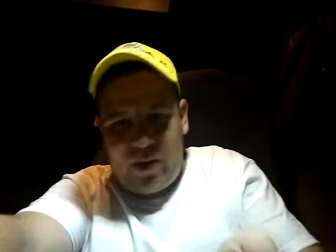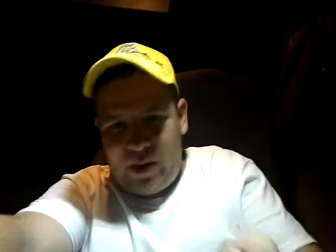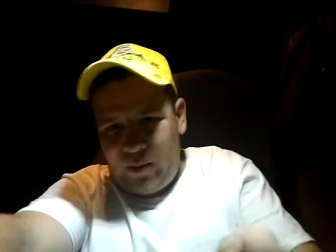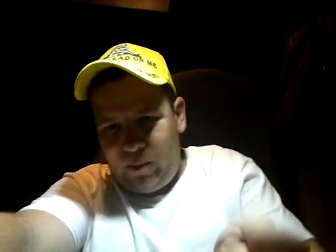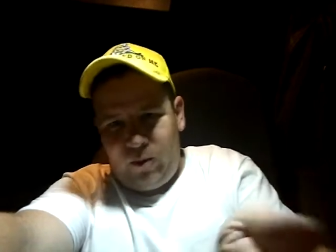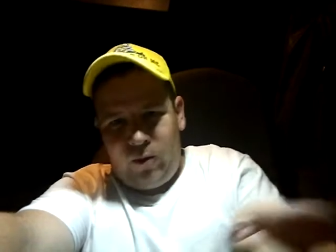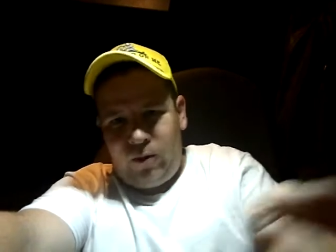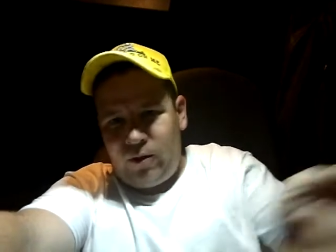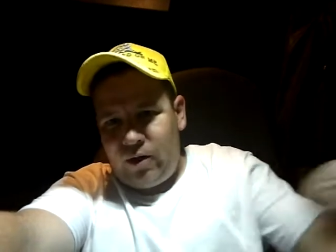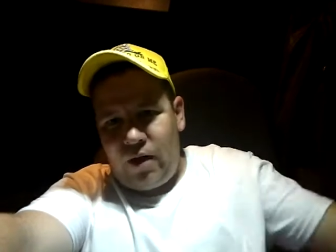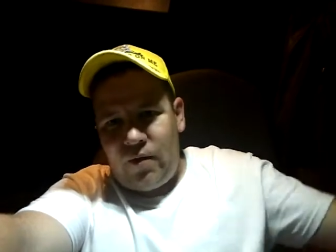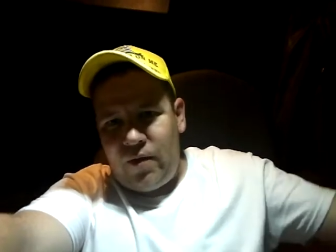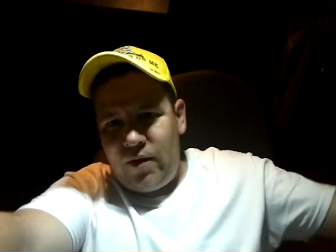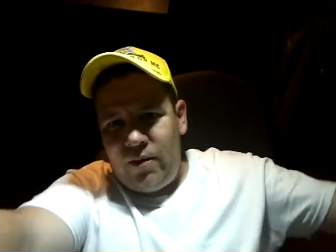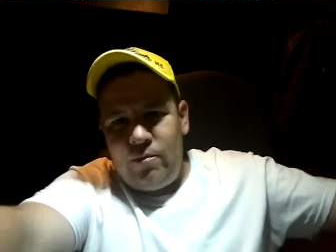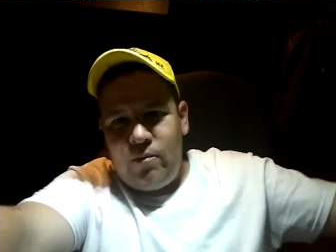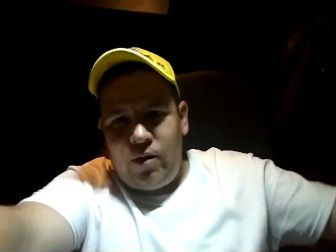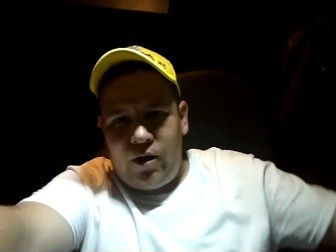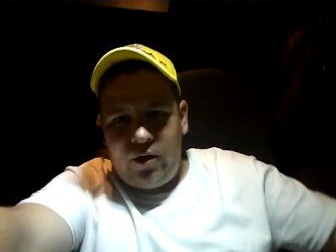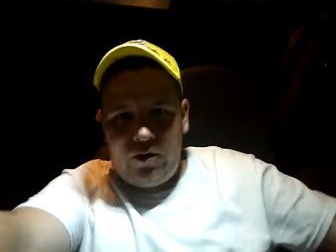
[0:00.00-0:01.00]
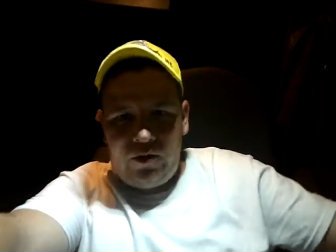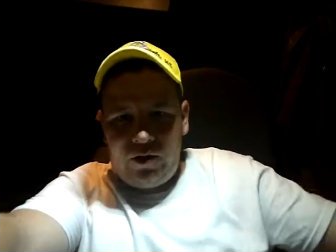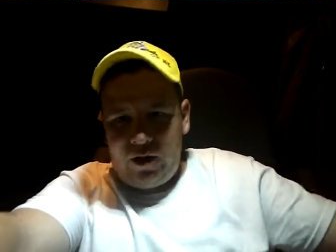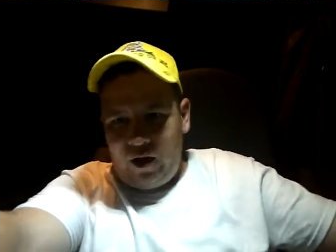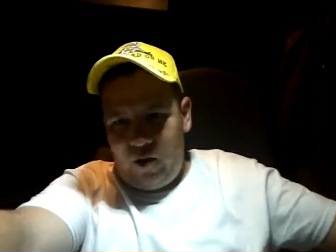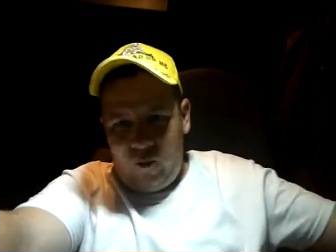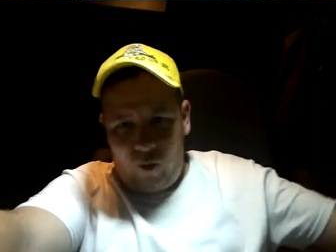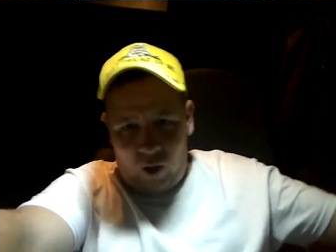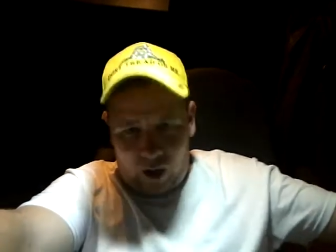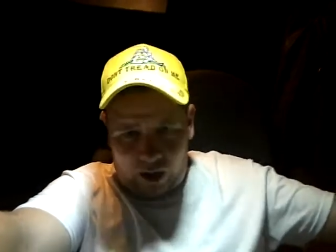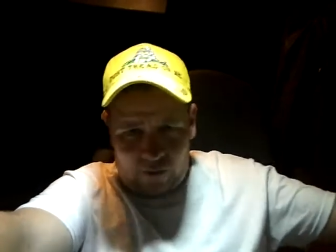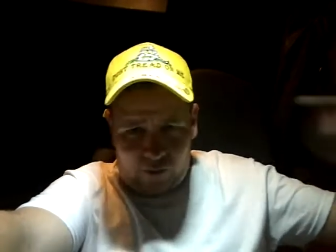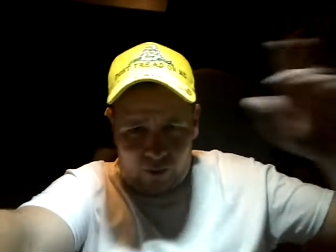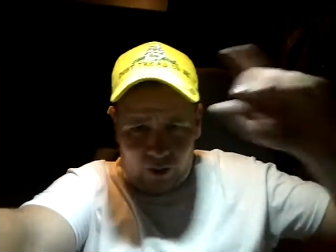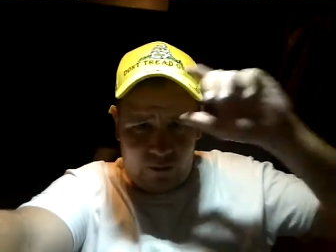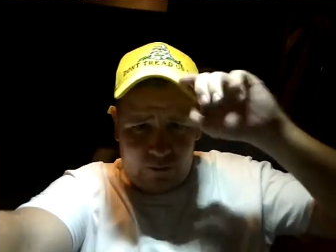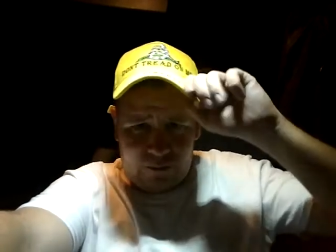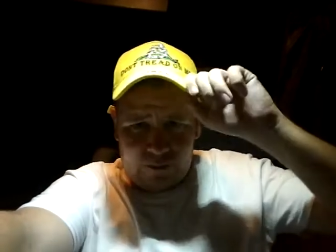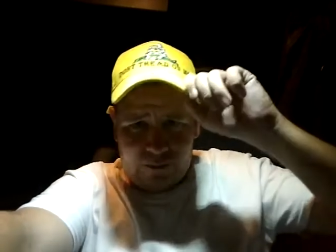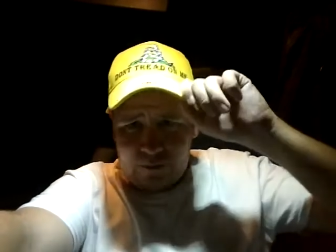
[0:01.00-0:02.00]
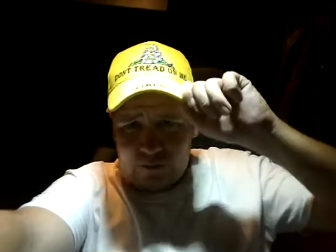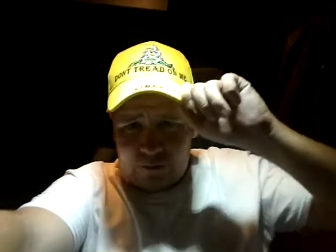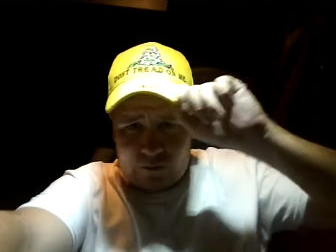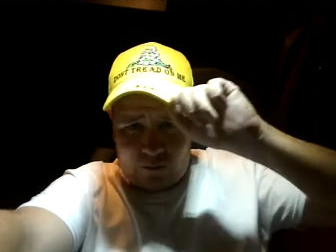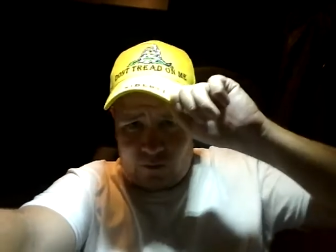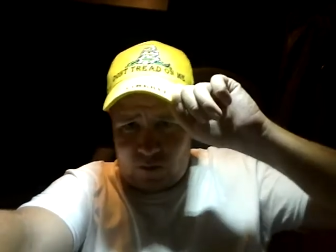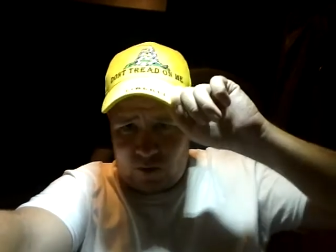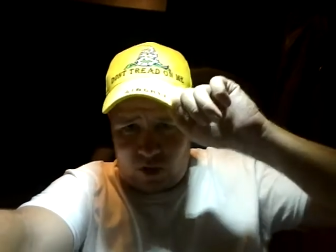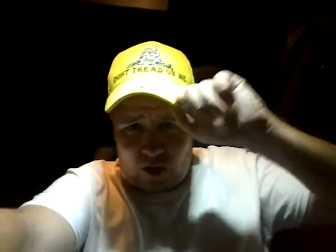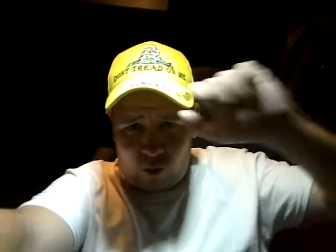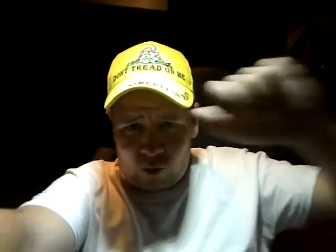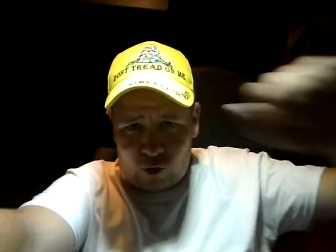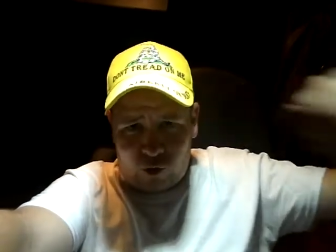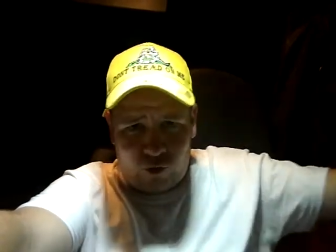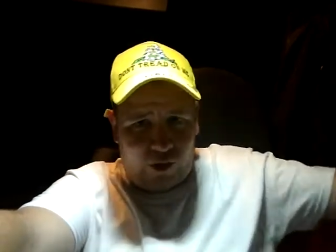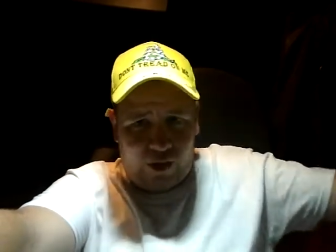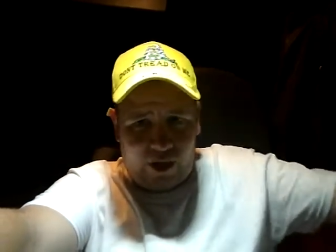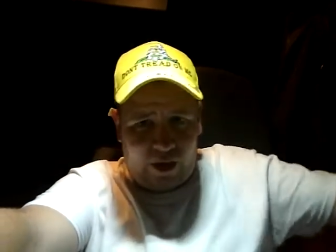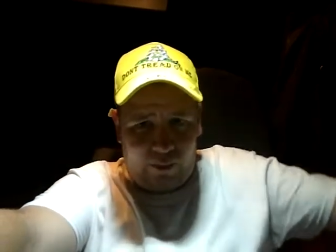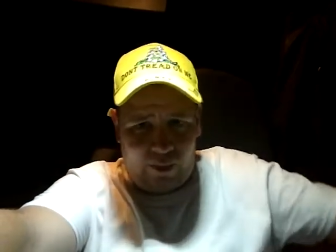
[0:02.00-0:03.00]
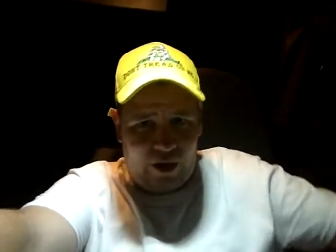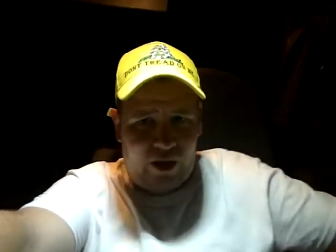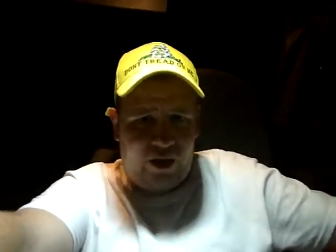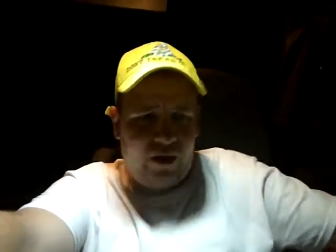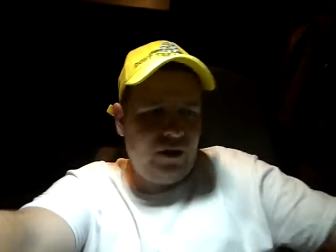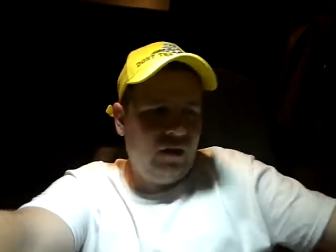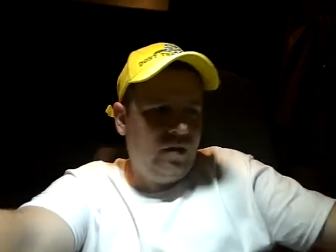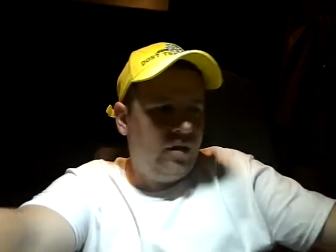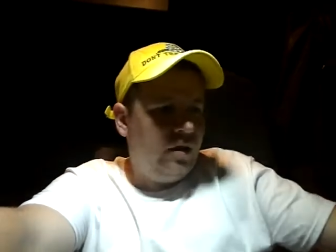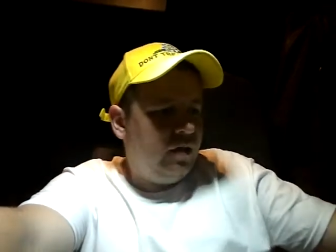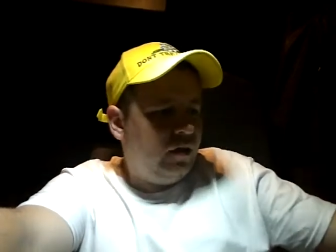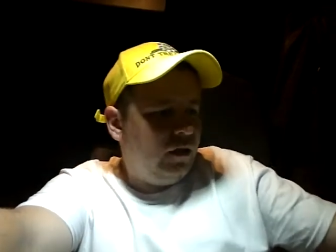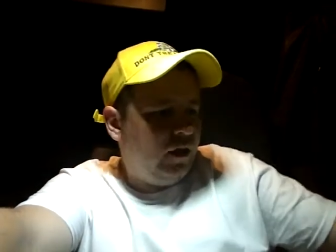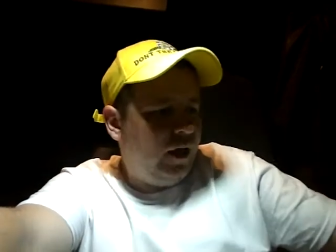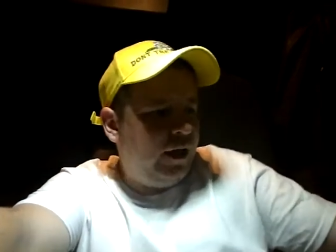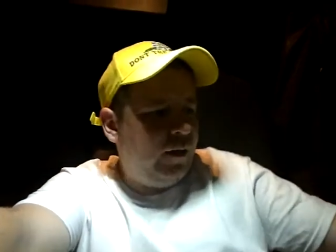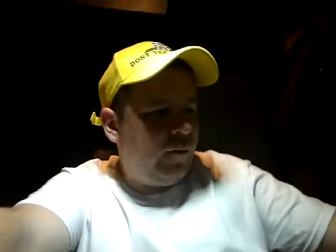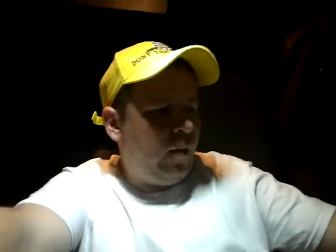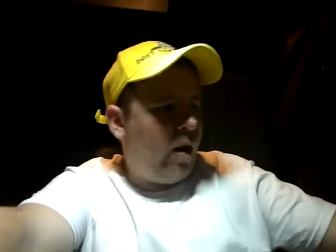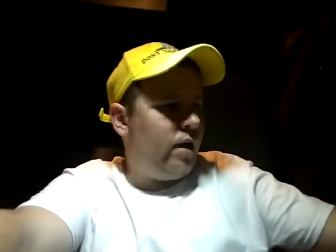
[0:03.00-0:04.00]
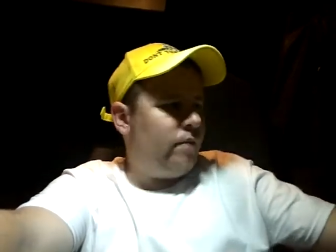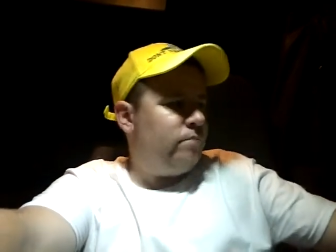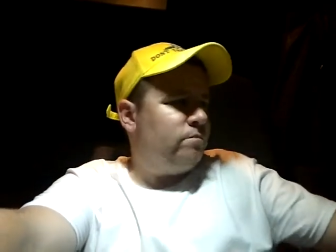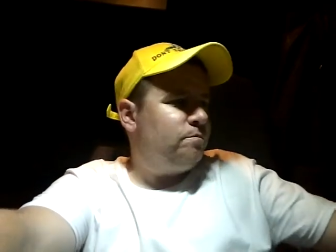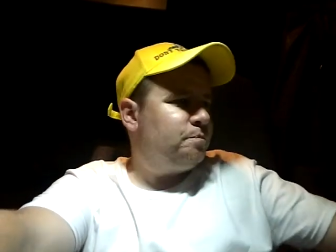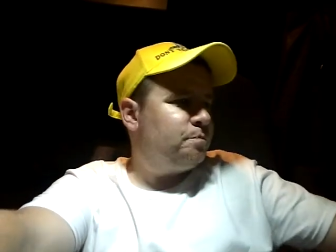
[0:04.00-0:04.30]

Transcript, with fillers: people or nothing, but you know, whatever. Don't tread on me. Anyway,